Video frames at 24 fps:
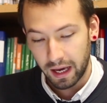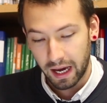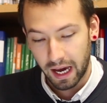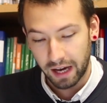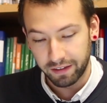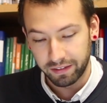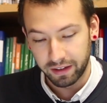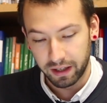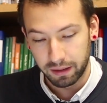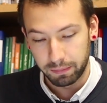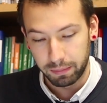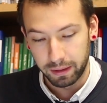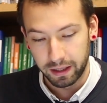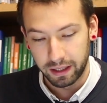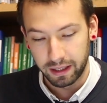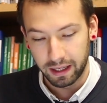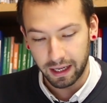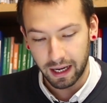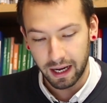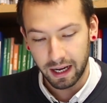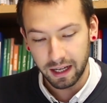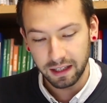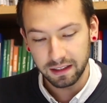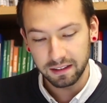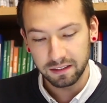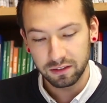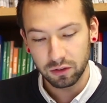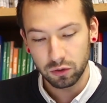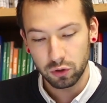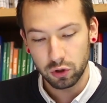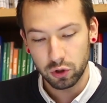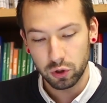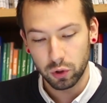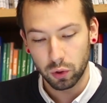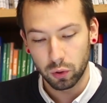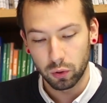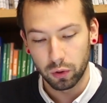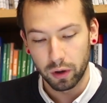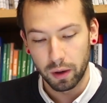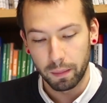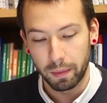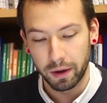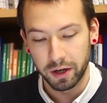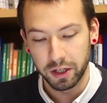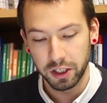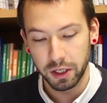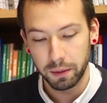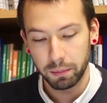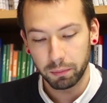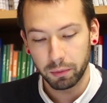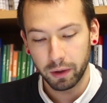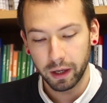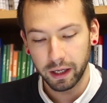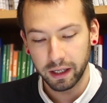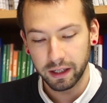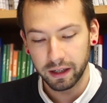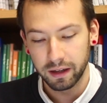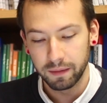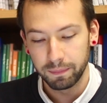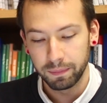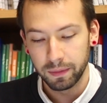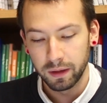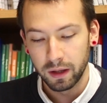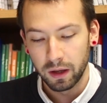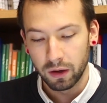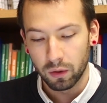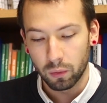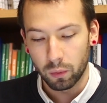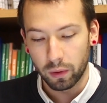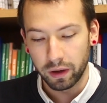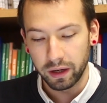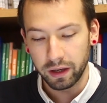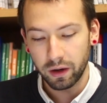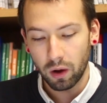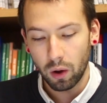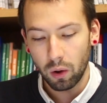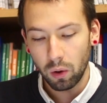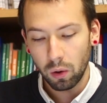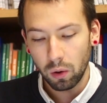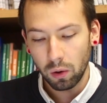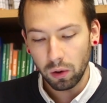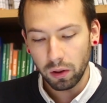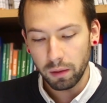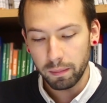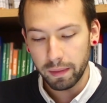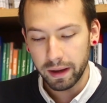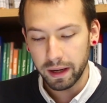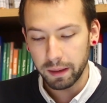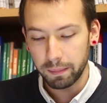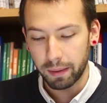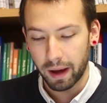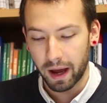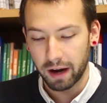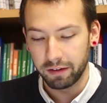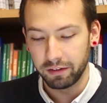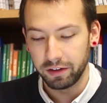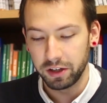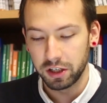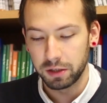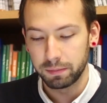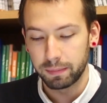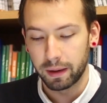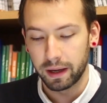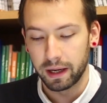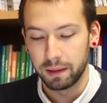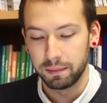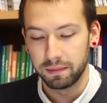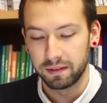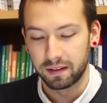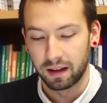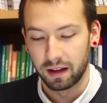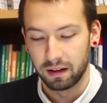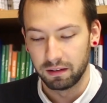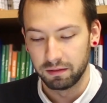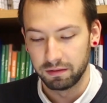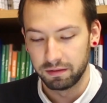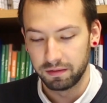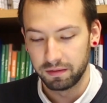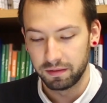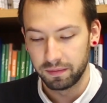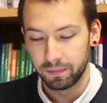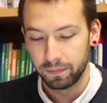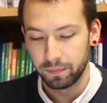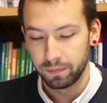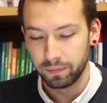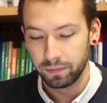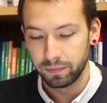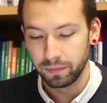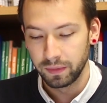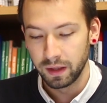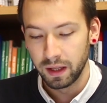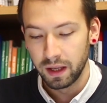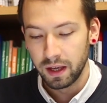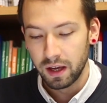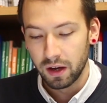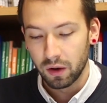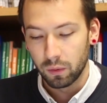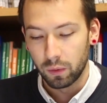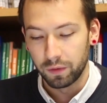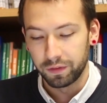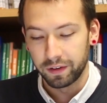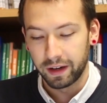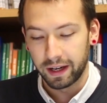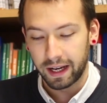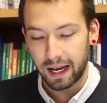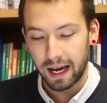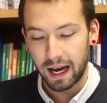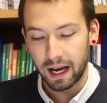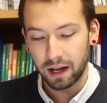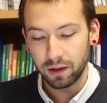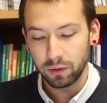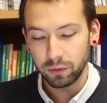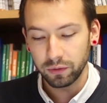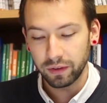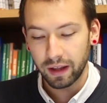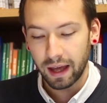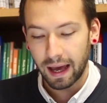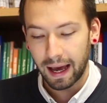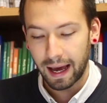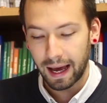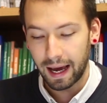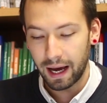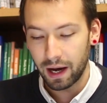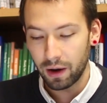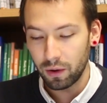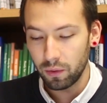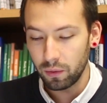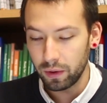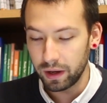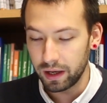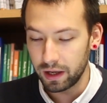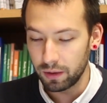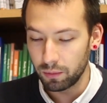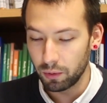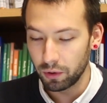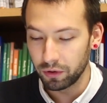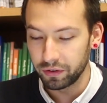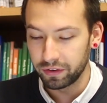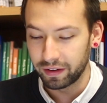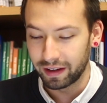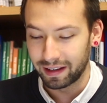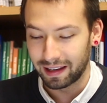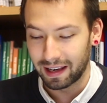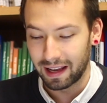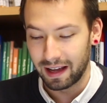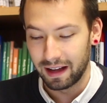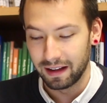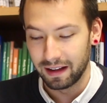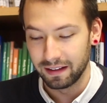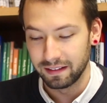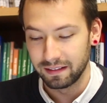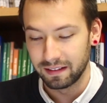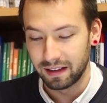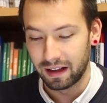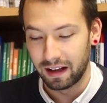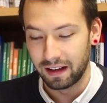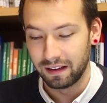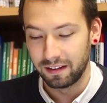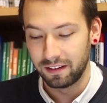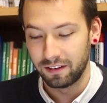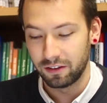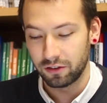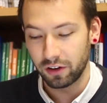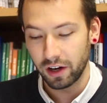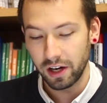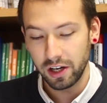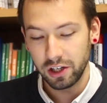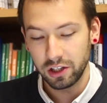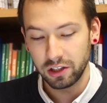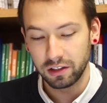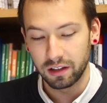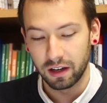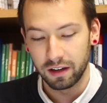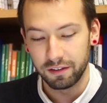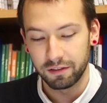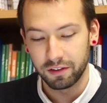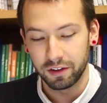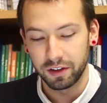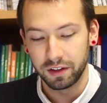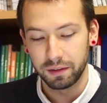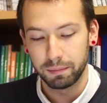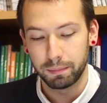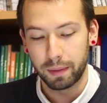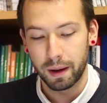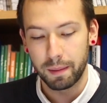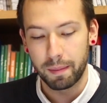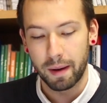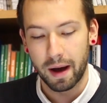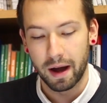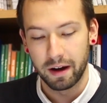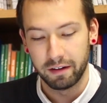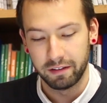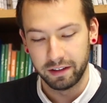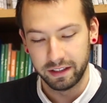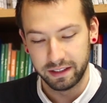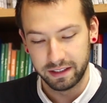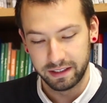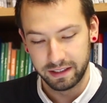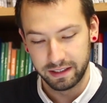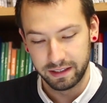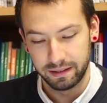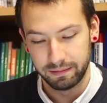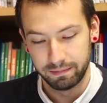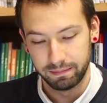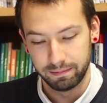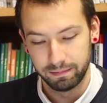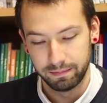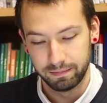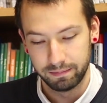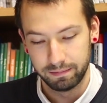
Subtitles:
having been cast on shore by shipwreck, wherein all the men perished by himself, with an account how he was at last estranged delivered by pirates,